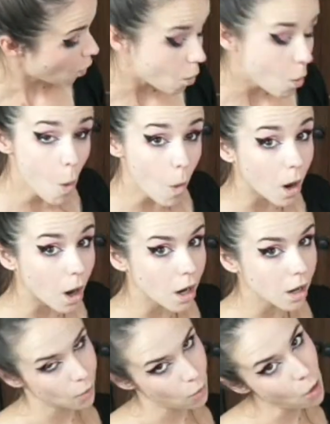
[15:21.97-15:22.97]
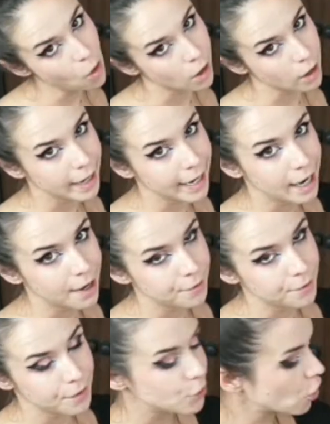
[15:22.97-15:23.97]
Or I have
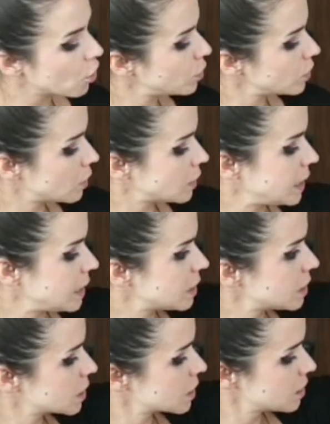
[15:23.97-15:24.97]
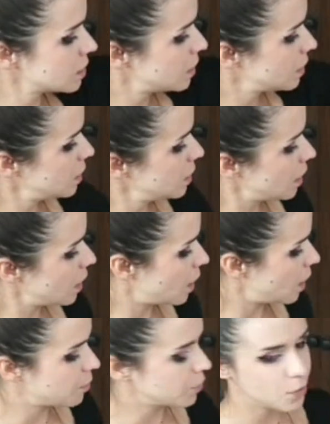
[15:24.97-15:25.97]
an adorable little niece
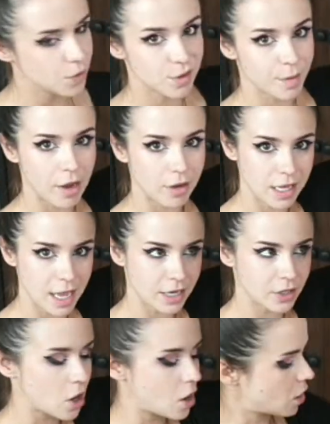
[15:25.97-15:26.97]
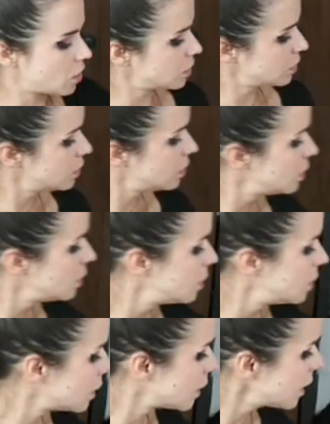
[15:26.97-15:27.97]
who is about yay tall,
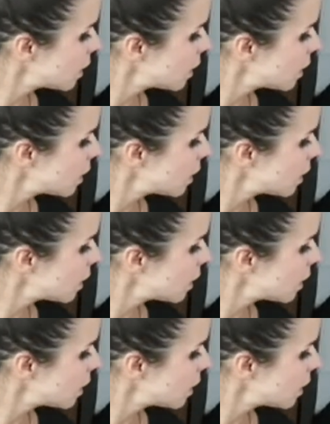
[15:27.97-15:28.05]
and I